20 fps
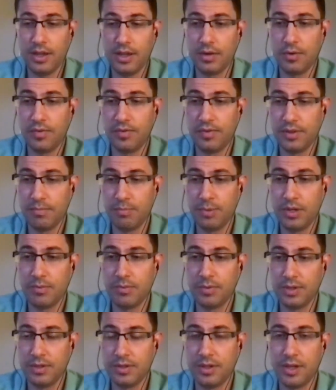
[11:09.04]
or if it
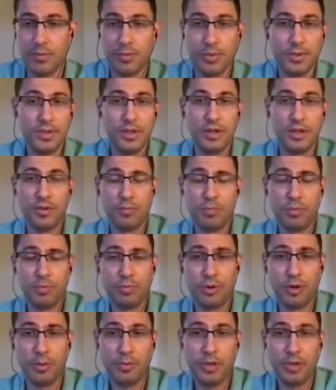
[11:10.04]
becomes a double secret
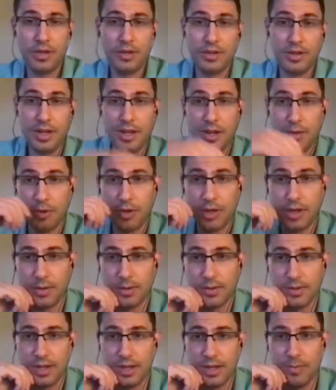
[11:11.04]
probation Animal
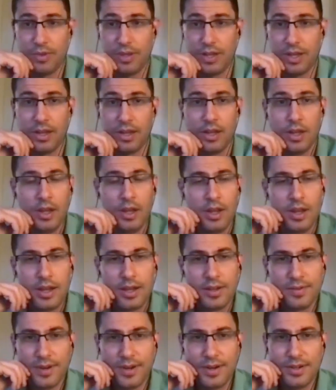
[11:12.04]
House type thing.
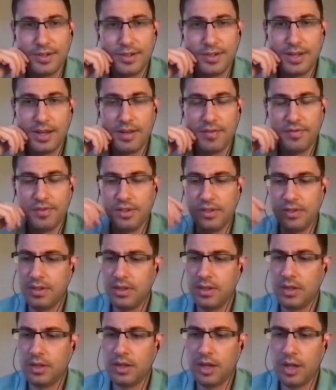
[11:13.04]
As far as Devlin's
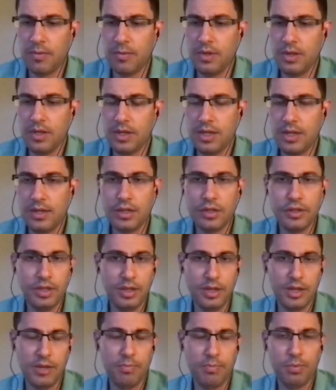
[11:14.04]
deal, I mean, he
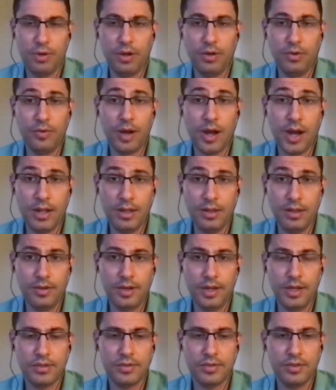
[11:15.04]
cleaned up a lot in the
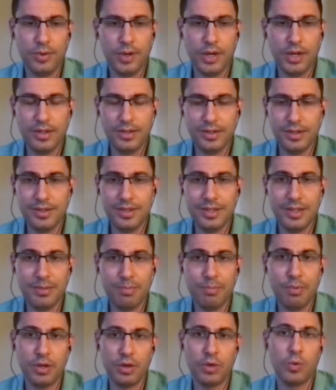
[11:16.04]
last few races. He's
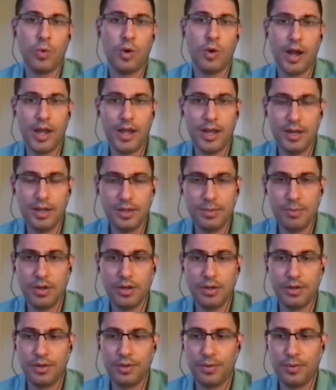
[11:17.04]
been quiet. He's been
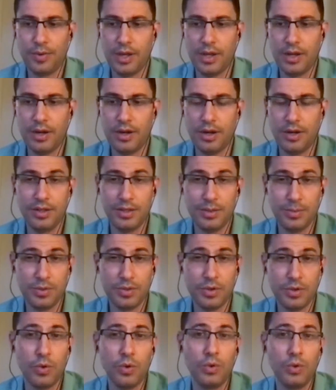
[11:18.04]
under the radar. This
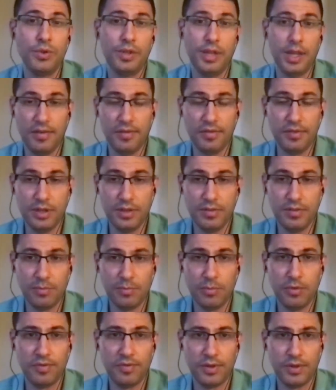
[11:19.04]
was old Devlin from
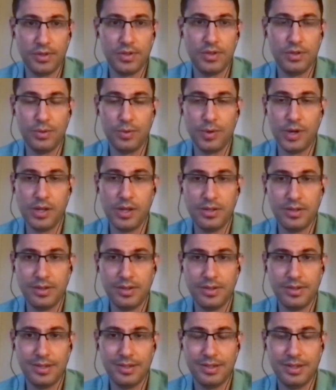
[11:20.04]
the first two
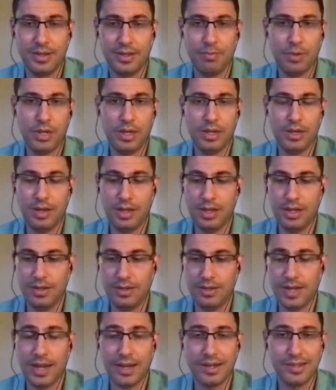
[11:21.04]
races at St. Pete and
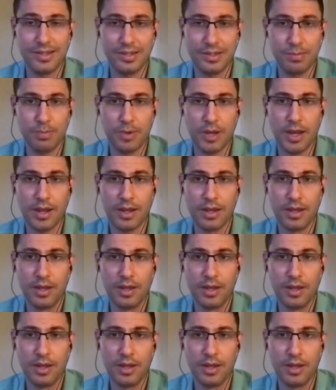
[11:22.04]
Texas back,